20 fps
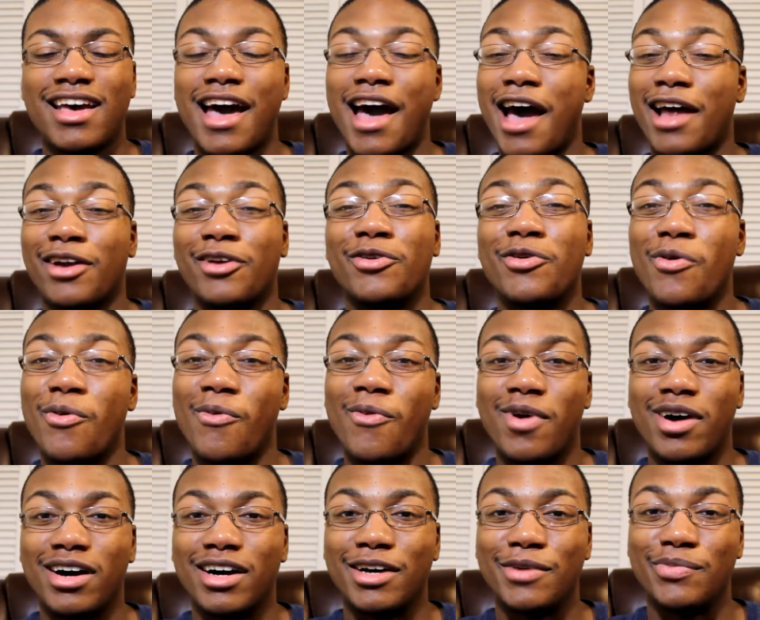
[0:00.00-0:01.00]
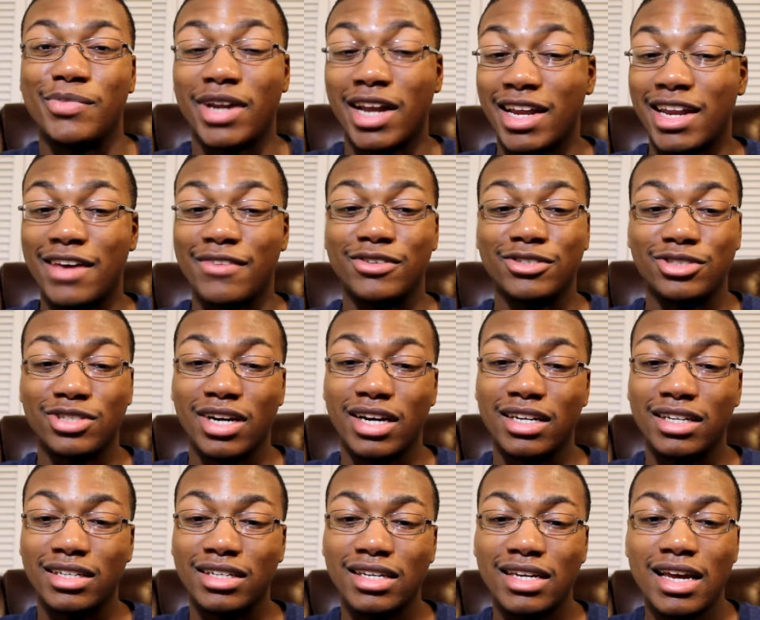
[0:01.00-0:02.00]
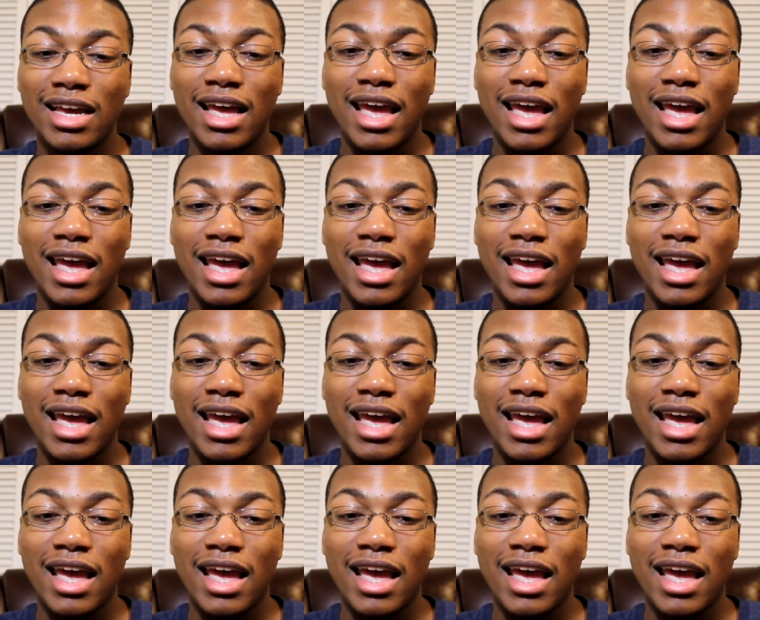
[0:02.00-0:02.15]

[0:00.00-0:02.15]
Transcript: I don't know why, but I never tried it.